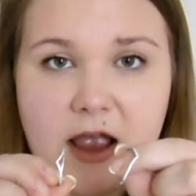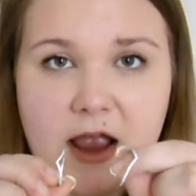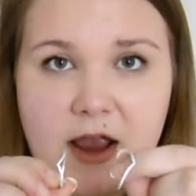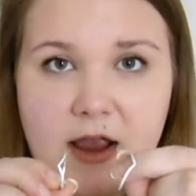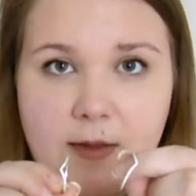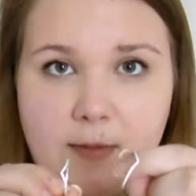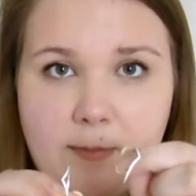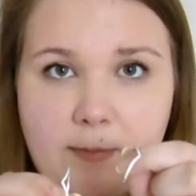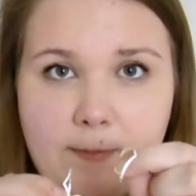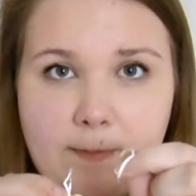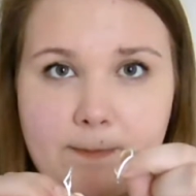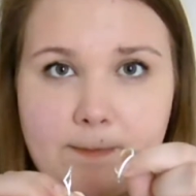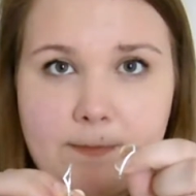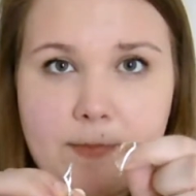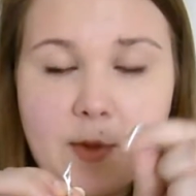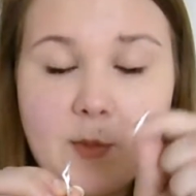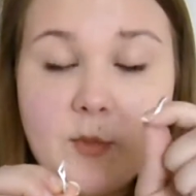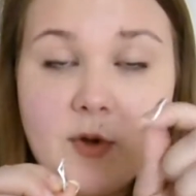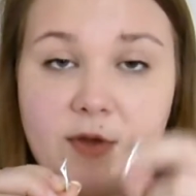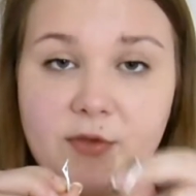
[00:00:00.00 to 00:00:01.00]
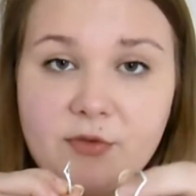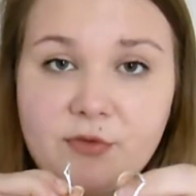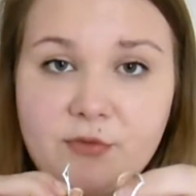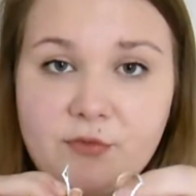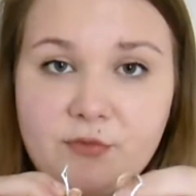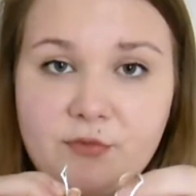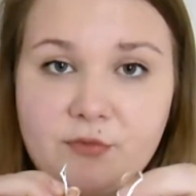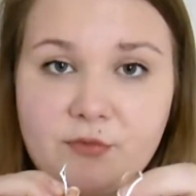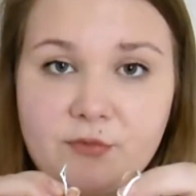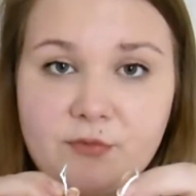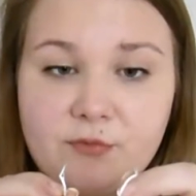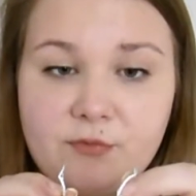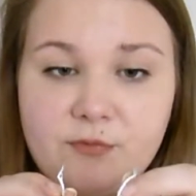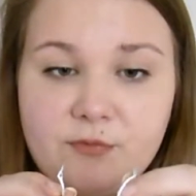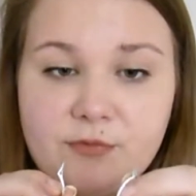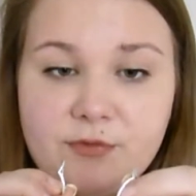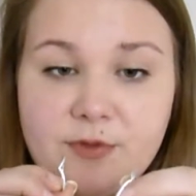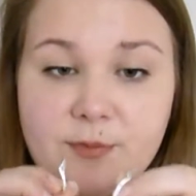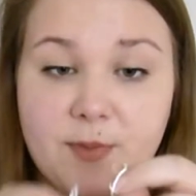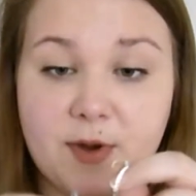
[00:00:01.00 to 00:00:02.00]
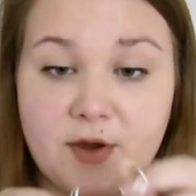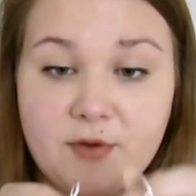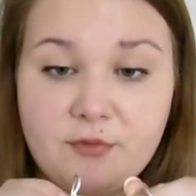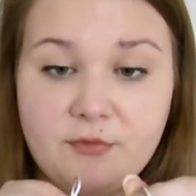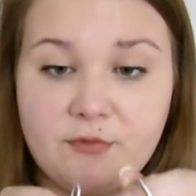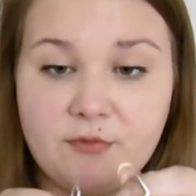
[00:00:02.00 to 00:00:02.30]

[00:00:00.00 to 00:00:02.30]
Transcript: and they're both